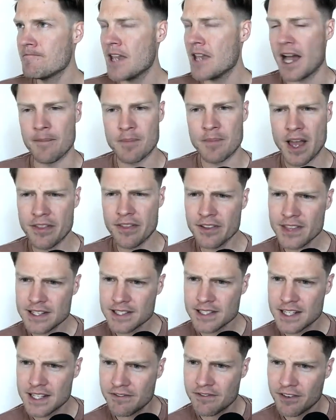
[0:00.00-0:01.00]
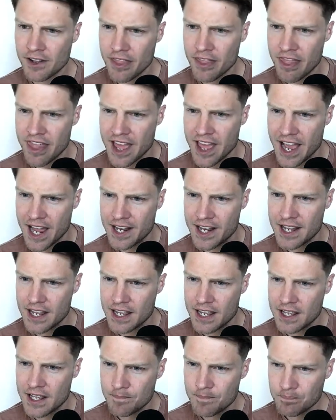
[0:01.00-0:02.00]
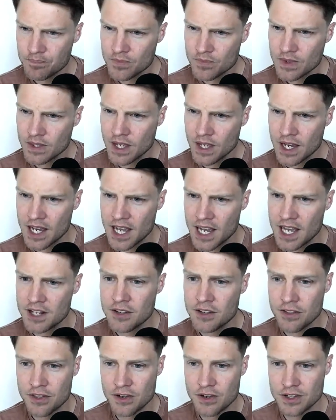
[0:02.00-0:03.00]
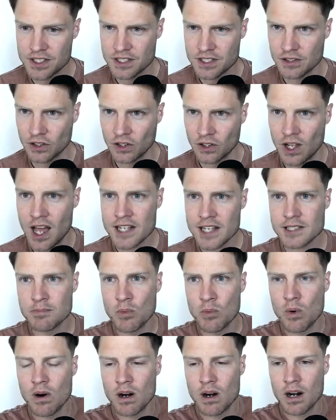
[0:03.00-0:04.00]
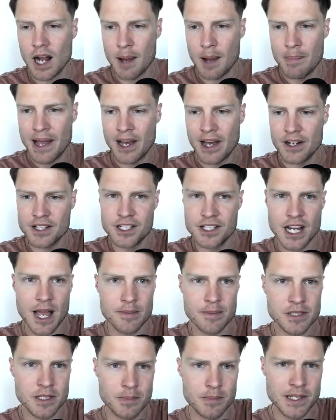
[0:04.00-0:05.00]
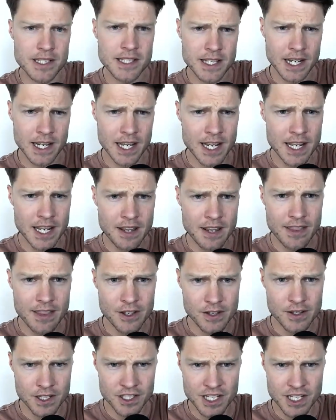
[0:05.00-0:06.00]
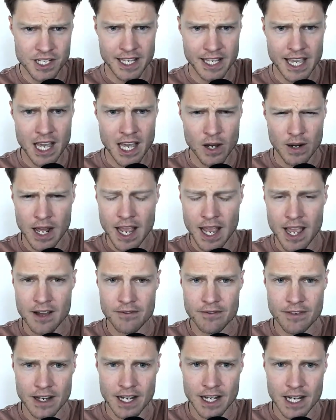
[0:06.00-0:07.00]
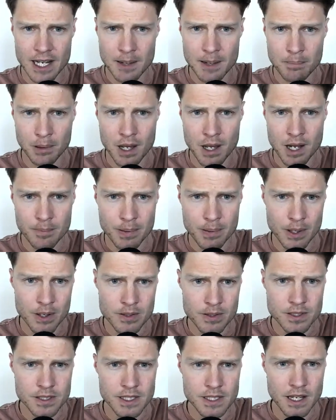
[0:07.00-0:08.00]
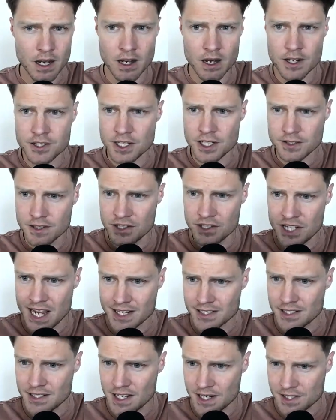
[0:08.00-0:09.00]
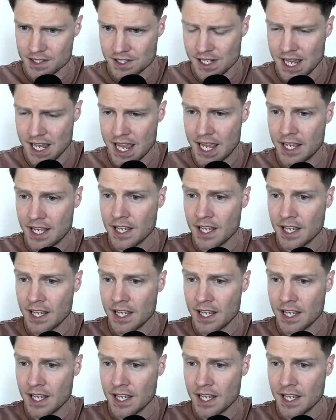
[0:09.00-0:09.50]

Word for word: I think that's enough on that. There's lots more about jobs to be done that you can check out. I have a blog post on JustinJackson.ca